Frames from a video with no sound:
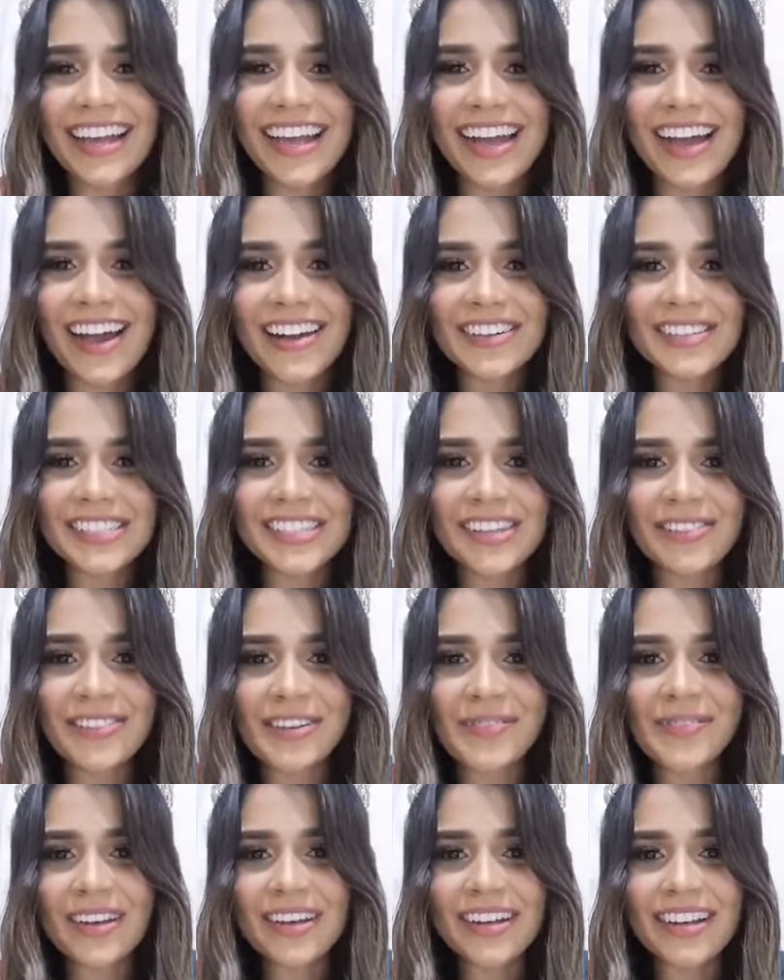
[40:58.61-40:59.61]
How is
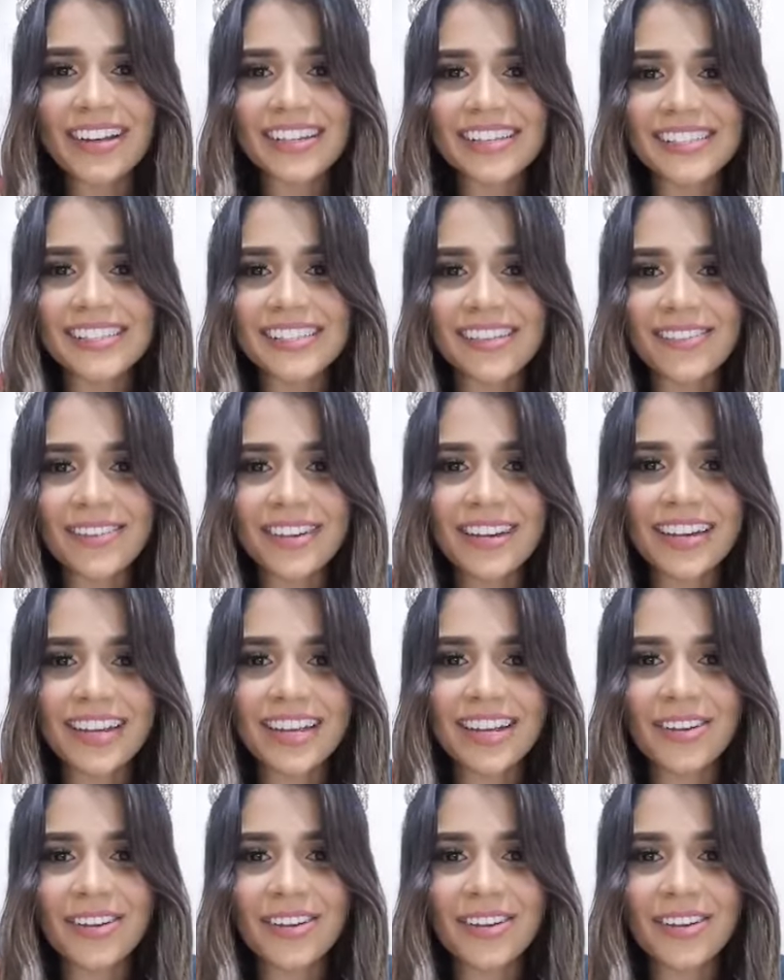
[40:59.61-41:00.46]
everybody in Costa Rica?